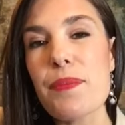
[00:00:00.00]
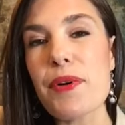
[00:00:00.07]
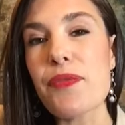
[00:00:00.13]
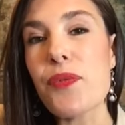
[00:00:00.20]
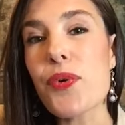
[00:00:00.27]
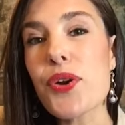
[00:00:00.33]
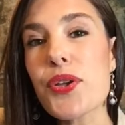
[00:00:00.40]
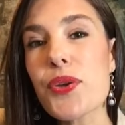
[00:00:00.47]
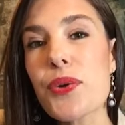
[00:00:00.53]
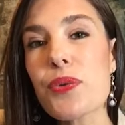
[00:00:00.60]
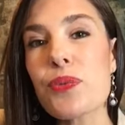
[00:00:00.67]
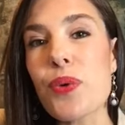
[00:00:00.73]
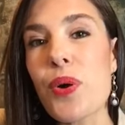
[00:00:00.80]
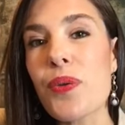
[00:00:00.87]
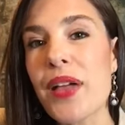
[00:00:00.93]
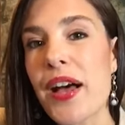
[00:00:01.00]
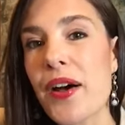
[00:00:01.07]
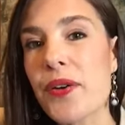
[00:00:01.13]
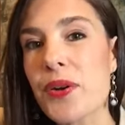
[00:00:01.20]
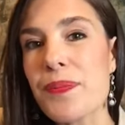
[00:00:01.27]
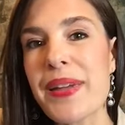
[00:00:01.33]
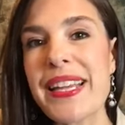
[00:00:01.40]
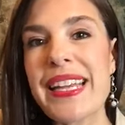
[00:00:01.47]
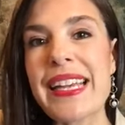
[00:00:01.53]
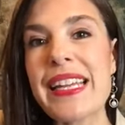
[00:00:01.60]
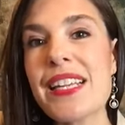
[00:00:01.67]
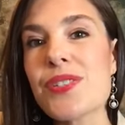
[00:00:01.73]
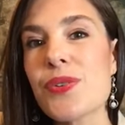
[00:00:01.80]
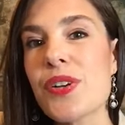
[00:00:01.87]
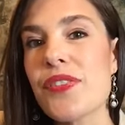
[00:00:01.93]
Before you roll out or make
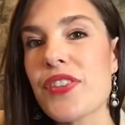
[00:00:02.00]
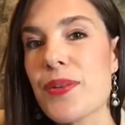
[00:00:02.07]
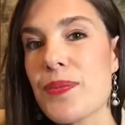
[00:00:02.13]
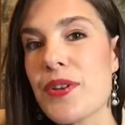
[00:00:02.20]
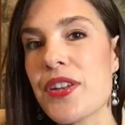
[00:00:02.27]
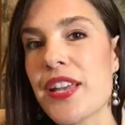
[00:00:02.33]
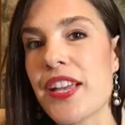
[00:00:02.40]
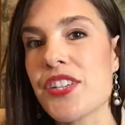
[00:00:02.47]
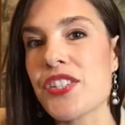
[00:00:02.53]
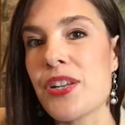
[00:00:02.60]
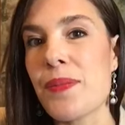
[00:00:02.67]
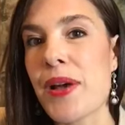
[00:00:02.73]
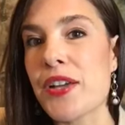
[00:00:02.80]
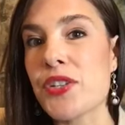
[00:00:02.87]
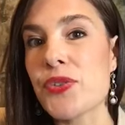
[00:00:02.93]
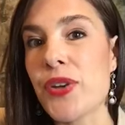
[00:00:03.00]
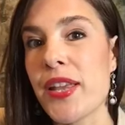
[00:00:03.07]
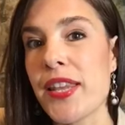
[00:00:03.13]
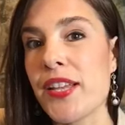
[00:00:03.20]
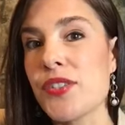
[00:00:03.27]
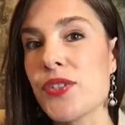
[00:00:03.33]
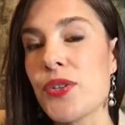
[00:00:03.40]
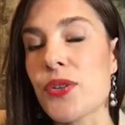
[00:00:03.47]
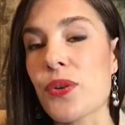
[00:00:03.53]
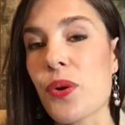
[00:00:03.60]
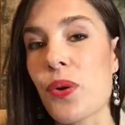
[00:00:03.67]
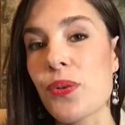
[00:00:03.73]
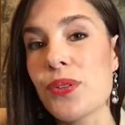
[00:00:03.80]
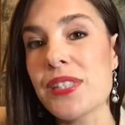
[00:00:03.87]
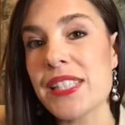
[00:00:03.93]
any sort of communication about training to your
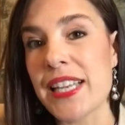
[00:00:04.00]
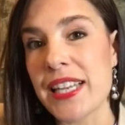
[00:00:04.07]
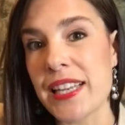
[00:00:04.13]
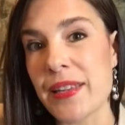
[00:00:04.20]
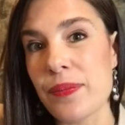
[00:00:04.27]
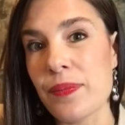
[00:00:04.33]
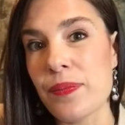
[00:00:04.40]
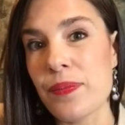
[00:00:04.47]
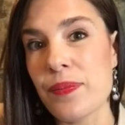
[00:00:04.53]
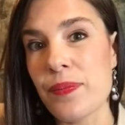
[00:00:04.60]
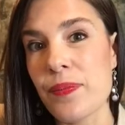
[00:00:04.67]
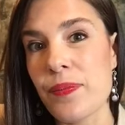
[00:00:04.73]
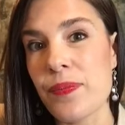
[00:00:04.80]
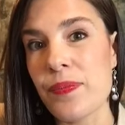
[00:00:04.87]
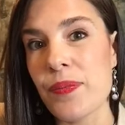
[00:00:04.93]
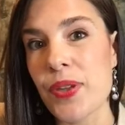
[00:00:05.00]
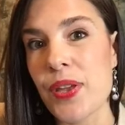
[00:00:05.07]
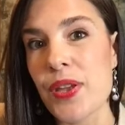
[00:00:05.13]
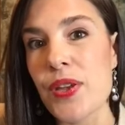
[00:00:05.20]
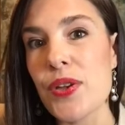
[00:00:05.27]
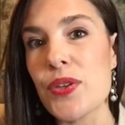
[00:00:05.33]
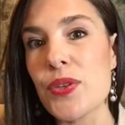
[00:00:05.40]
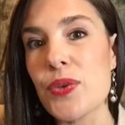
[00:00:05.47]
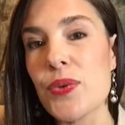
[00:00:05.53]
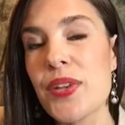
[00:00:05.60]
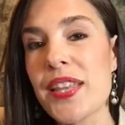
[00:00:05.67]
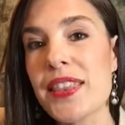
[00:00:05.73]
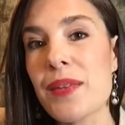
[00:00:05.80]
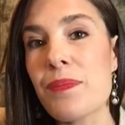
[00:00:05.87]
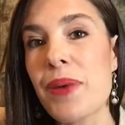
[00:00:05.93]
whole team, you
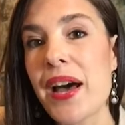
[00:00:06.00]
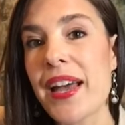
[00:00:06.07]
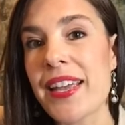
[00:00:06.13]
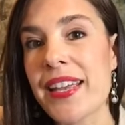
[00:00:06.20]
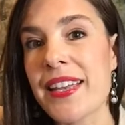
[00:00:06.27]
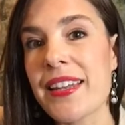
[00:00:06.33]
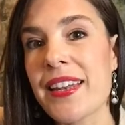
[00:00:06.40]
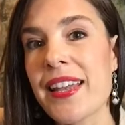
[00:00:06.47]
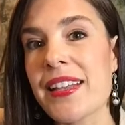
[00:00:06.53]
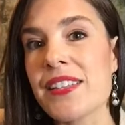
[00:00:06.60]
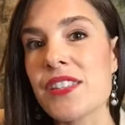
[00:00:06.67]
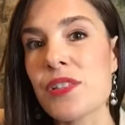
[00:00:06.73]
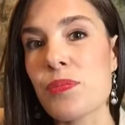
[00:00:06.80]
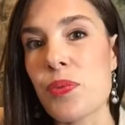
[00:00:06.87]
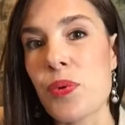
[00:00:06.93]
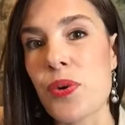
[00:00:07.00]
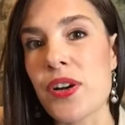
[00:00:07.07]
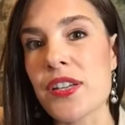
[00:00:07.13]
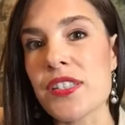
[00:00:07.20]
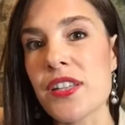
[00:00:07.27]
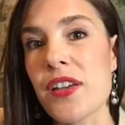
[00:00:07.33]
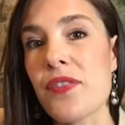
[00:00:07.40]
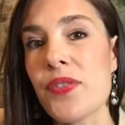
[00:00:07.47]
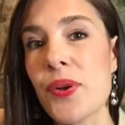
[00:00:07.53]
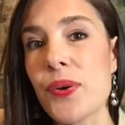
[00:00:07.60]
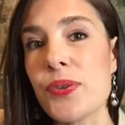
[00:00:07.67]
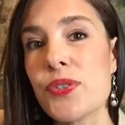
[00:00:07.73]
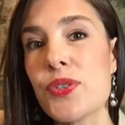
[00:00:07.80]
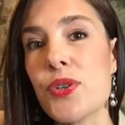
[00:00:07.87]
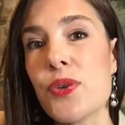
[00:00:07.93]
get the buy-in and support of
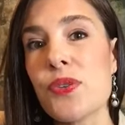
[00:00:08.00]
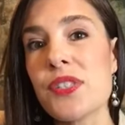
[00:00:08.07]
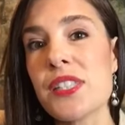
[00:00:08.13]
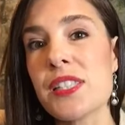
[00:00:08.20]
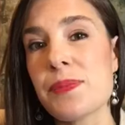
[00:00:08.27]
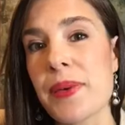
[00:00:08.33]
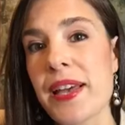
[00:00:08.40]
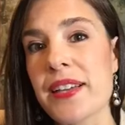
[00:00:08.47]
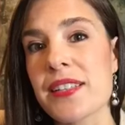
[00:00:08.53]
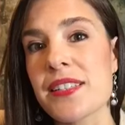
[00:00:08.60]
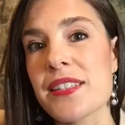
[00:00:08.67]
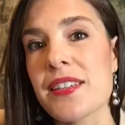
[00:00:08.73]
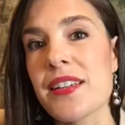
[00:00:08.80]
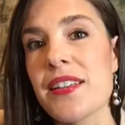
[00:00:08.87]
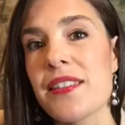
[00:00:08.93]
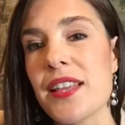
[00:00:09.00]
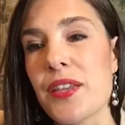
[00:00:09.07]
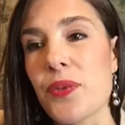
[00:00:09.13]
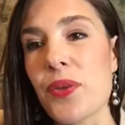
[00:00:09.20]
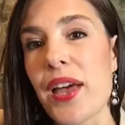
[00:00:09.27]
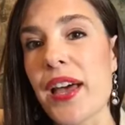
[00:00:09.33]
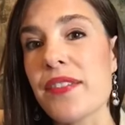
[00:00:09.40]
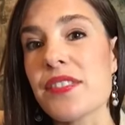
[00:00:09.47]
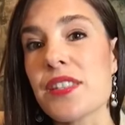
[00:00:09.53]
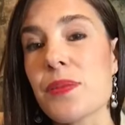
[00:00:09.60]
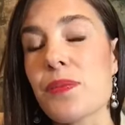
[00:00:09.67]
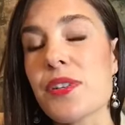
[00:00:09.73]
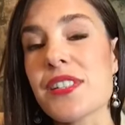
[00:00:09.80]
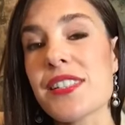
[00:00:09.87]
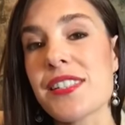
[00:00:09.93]
those who you suspect that you'll have
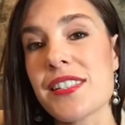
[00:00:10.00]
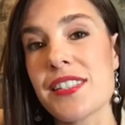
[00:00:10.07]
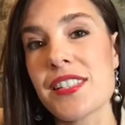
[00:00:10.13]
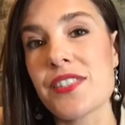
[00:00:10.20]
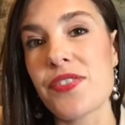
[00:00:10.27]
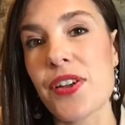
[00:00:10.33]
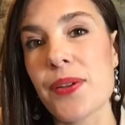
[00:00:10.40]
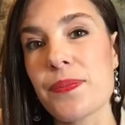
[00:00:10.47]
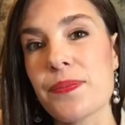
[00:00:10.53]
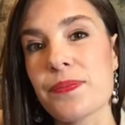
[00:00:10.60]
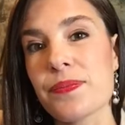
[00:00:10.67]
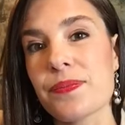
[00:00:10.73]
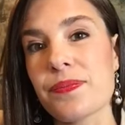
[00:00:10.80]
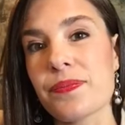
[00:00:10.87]
some resistance from.